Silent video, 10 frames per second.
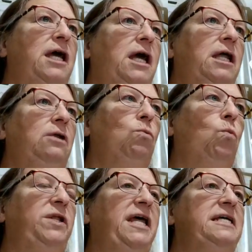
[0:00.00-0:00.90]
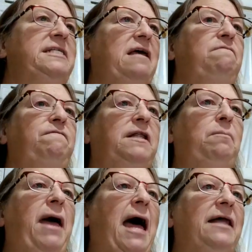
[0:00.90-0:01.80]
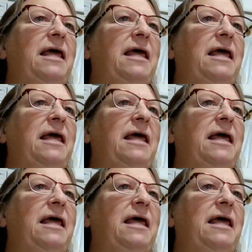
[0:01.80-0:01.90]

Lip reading: And when they said fill a bag,